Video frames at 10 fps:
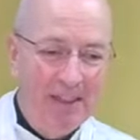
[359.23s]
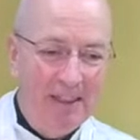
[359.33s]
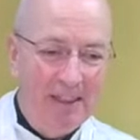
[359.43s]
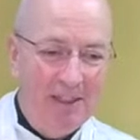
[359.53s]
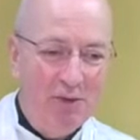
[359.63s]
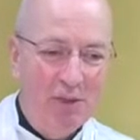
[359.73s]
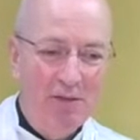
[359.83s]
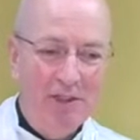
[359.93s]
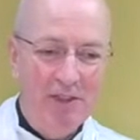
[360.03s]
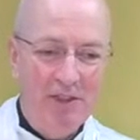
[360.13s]
and each one
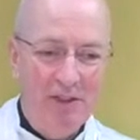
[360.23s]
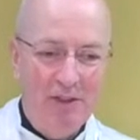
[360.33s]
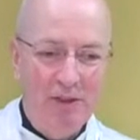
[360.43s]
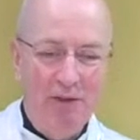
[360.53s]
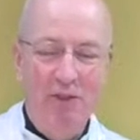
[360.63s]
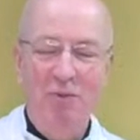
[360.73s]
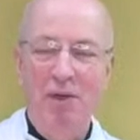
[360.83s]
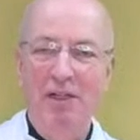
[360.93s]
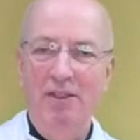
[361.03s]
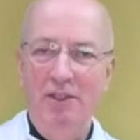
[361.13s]
of us is called to
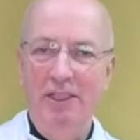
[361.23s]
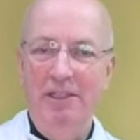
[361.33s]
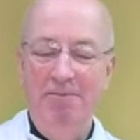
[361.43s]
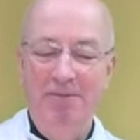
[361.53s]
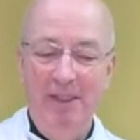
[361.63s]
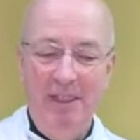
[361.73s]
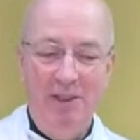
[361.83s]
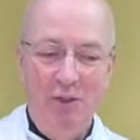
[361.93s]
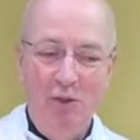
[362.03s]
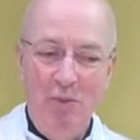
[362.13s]
respond to him,
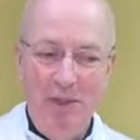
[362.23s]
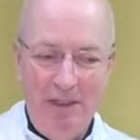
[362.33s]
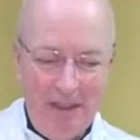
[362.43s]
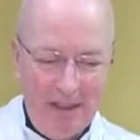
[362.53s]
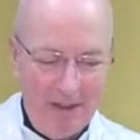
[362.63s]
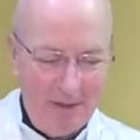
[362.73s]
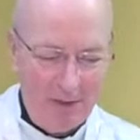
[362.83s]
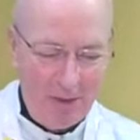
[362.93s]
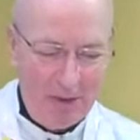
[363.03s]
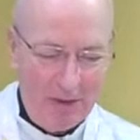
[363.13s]
to open our hearts
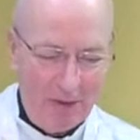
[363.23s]
to his